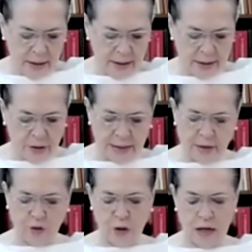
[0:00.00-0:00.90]

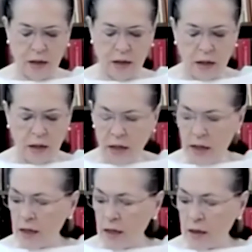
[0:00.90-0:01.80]
etc.
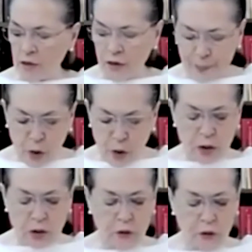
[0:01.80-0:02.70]

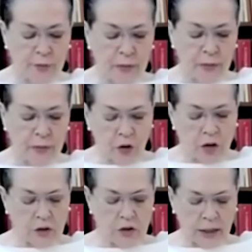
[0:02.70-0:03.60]
Reports from
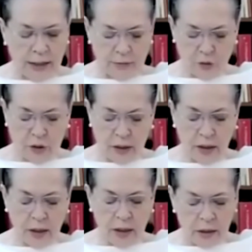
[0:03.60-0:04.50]
across the
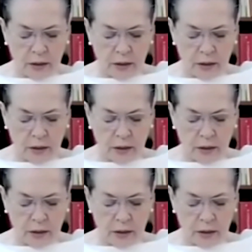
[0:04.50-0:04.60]
country